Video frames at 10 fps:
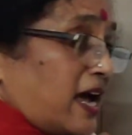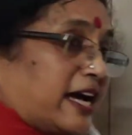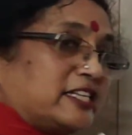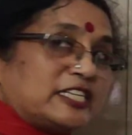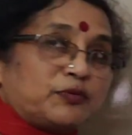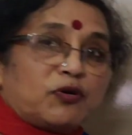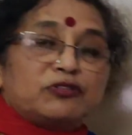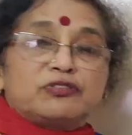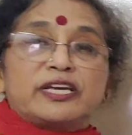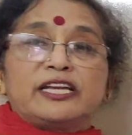I just
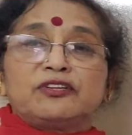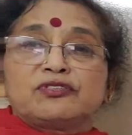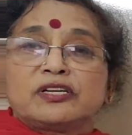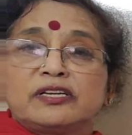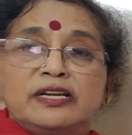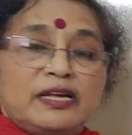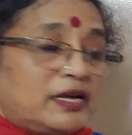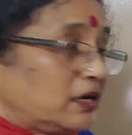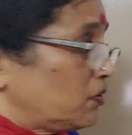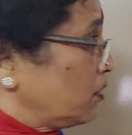want to tell you children,
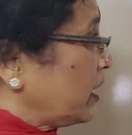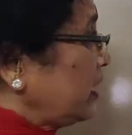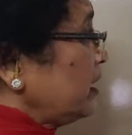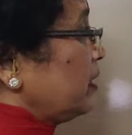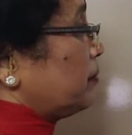okay,